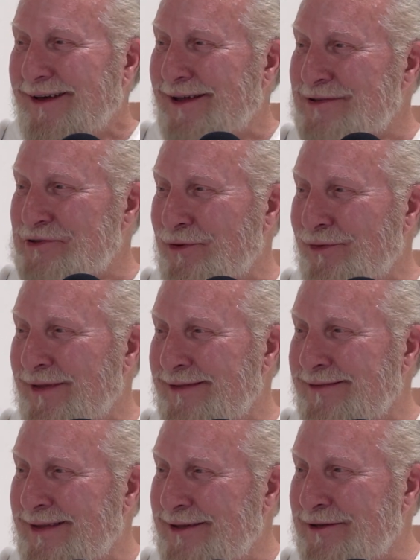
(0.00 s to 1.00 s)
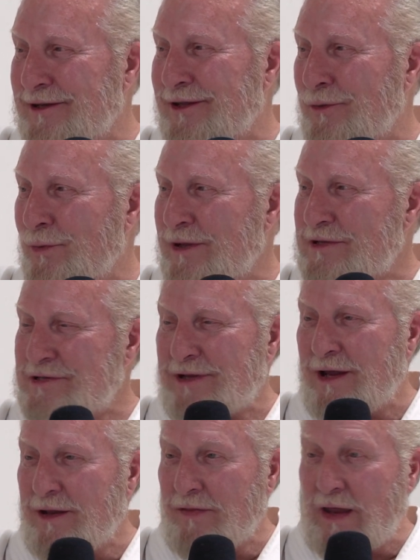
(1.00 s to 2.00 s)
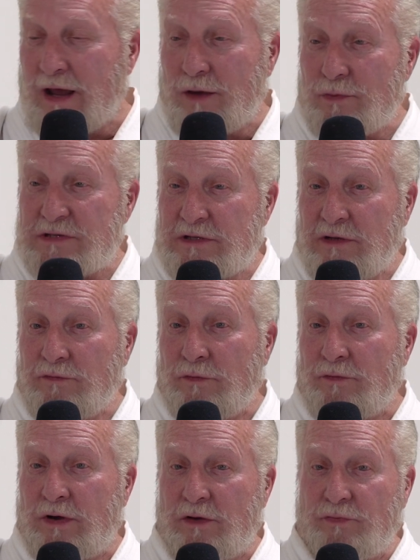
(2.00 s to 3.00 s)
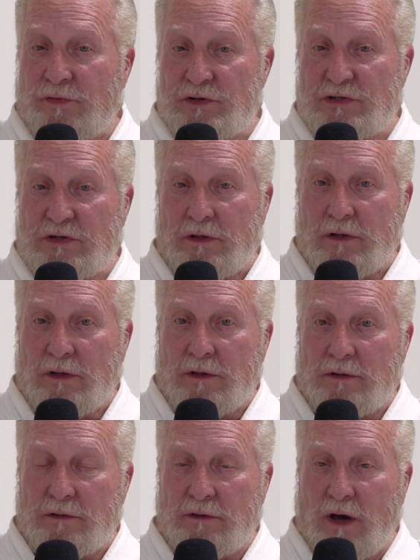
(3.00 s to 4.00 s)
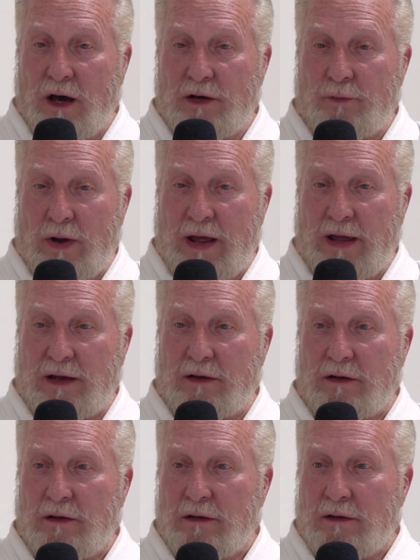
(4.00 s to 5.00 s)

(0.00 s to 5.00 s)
And so that he did get reinstated. And then I received the very first Dan rank